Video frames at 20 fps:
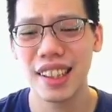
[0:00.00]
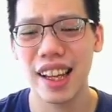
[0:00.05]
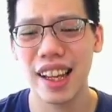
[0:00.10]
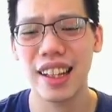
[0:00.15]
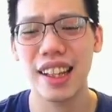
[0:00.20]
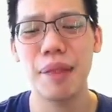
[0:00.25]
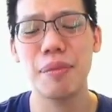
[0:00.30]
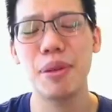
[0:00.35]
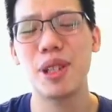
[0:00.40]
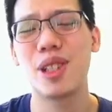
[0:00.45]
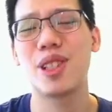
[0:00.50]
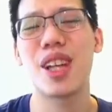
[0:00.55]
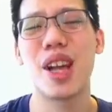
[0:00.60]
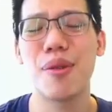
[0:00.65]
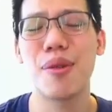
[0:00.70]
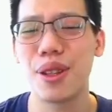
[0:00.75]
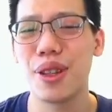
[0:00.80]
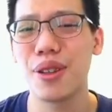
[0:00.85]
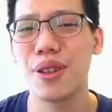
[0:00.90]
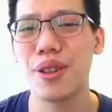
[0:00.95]
And let me
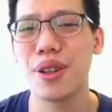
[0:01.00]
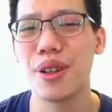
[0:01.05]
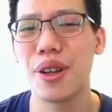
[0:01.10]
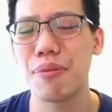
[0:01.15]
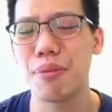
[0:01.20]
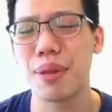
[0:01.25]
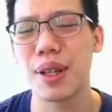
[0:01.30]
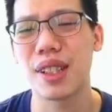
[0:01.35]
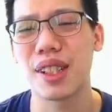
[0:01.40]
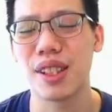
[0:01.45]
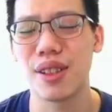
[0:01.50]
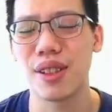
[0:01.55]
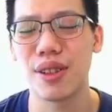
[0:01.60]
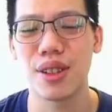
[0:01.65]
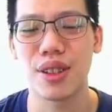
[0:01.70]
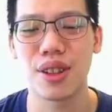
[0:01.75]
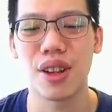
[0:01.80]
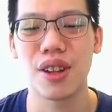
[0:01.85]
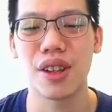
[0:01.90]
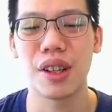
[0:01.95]
share with you a personal
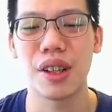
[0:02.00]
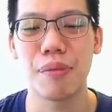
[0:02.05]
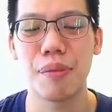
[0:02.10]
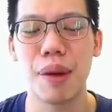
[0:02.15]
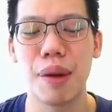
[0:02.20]
story.